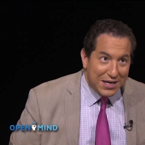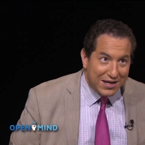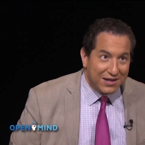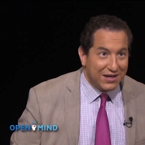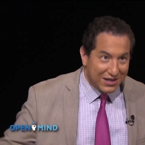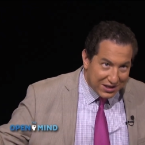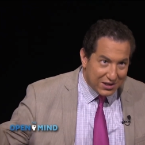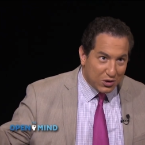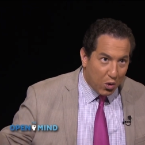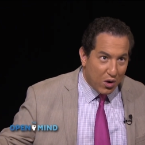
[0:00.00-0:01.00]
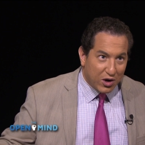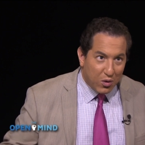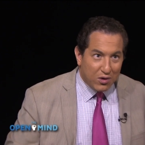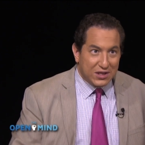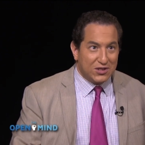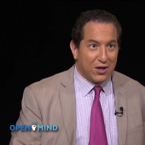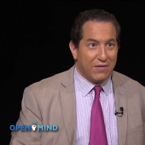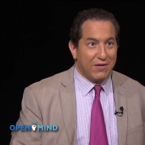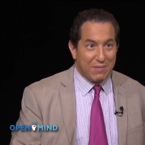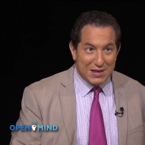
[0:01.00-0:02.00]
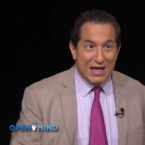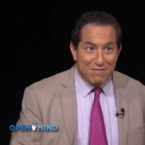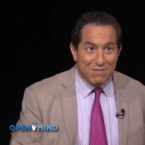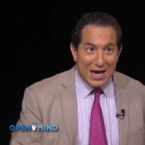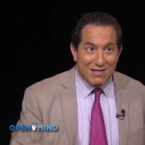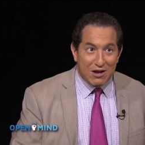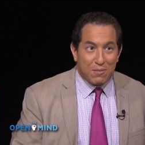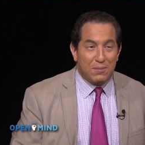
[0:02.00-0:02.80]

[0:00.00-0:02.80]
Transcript: being quote unquote conservative. I mean, they've made their